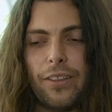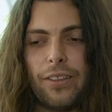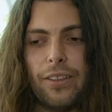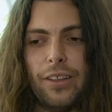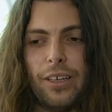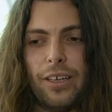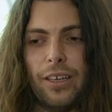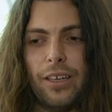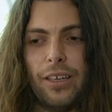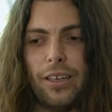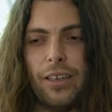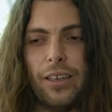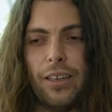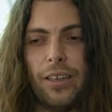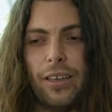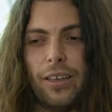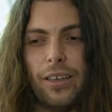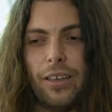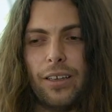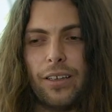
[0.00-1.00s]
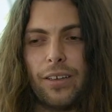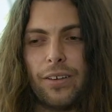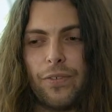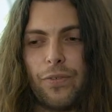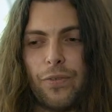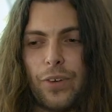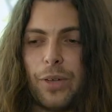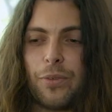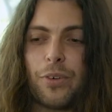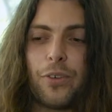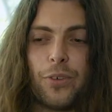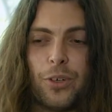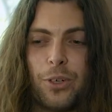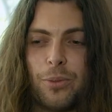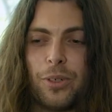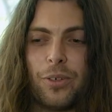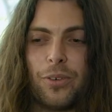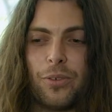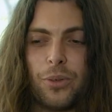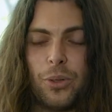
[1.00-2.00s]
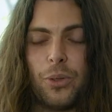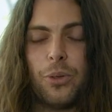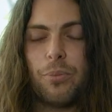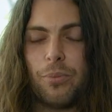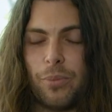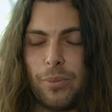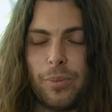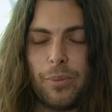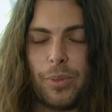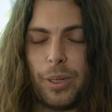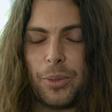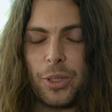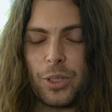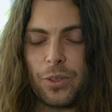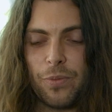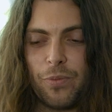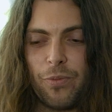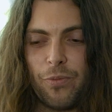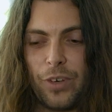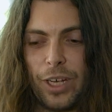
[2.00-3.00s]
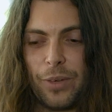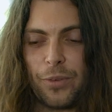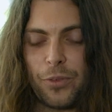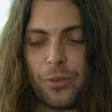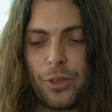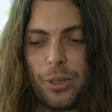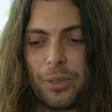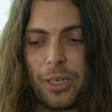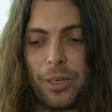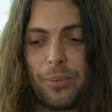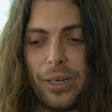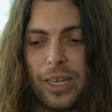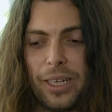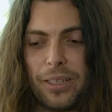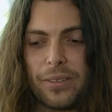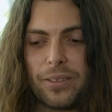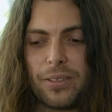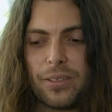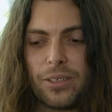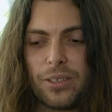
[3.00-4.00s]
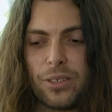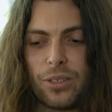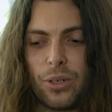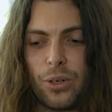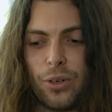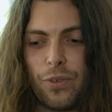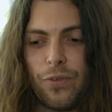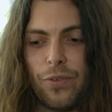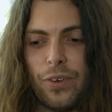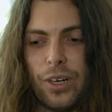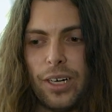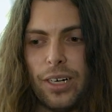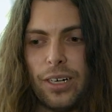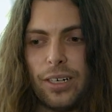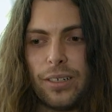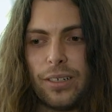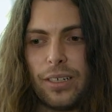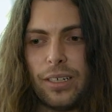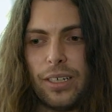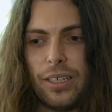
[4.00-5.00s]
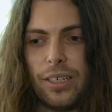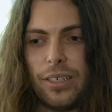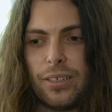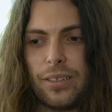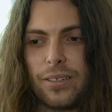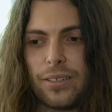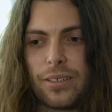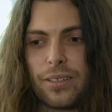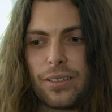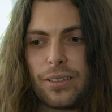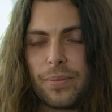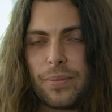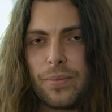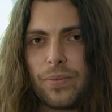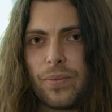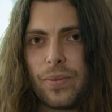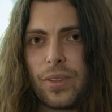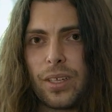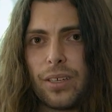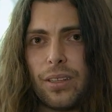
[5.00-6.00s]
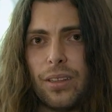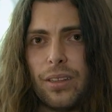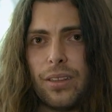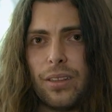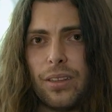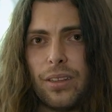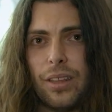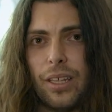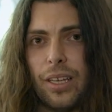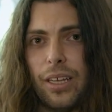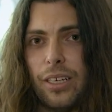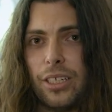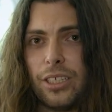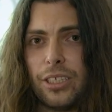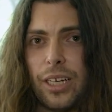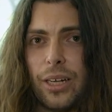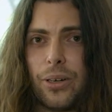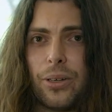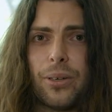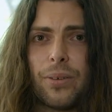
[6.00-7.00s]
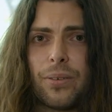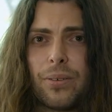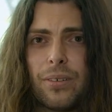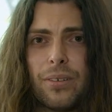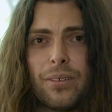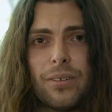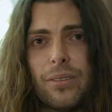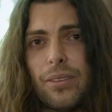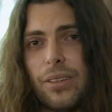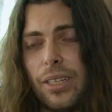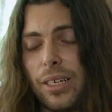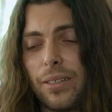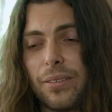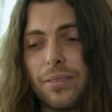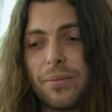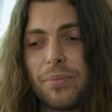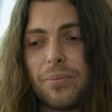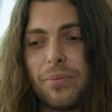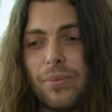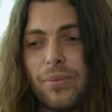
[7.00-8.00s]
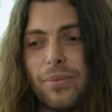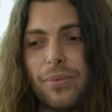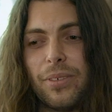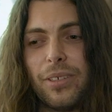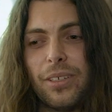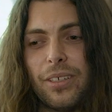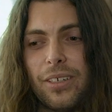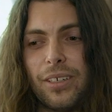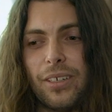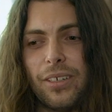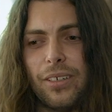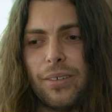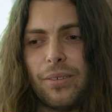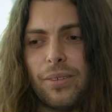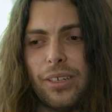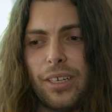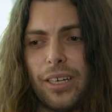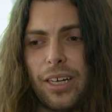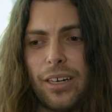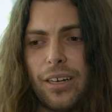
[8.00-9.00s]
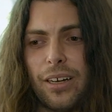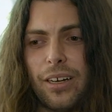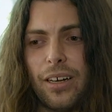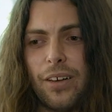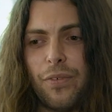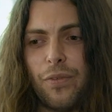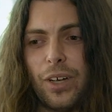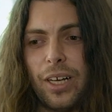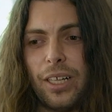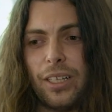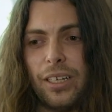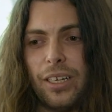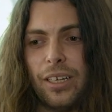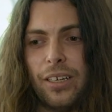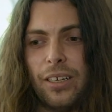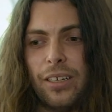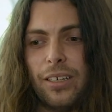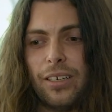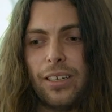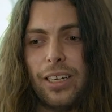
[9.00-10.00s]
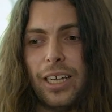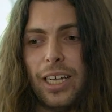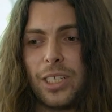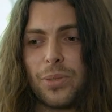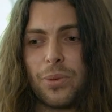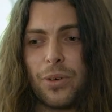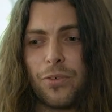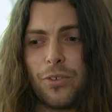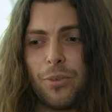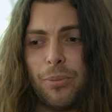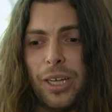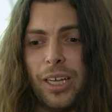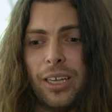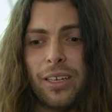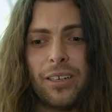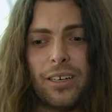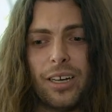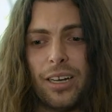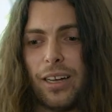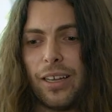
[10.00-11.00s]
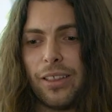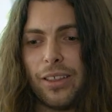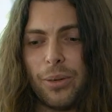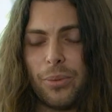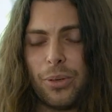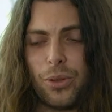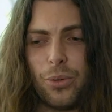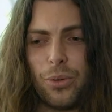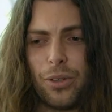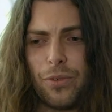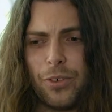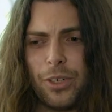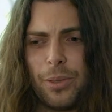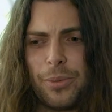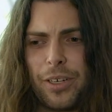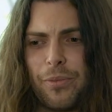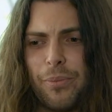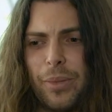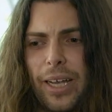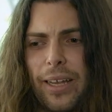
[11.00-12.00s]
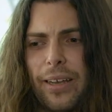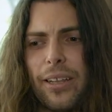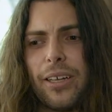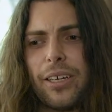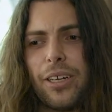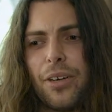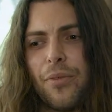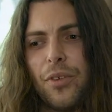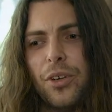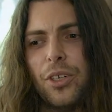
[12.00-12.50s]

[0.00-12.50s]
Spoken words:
The favorite film, or my most favorite film that I've made so far, is The Shadow. That's, yeah, a fairly easy one for me. I think with all the films I've made, like, I've